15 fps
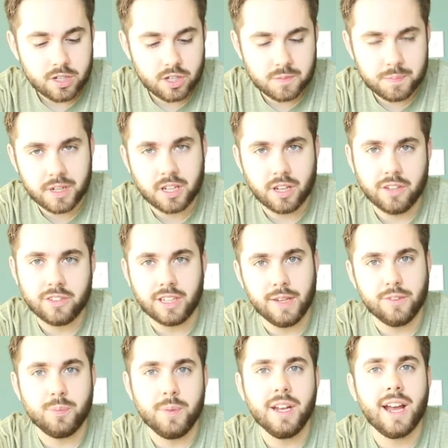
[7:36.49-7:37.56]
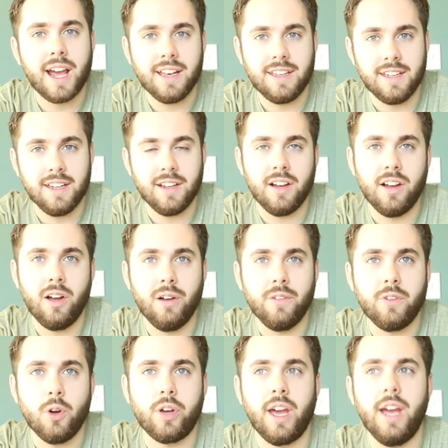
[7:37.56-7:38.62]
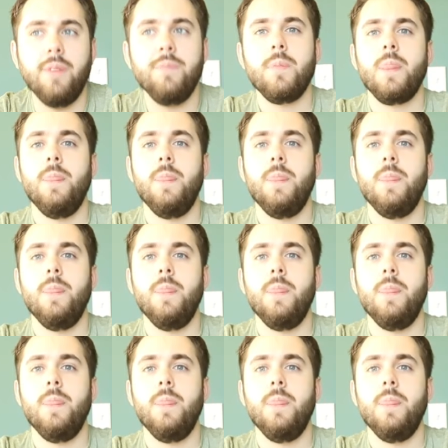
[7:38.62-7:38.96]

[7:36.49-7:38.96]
just because it gives me an idea of, okay,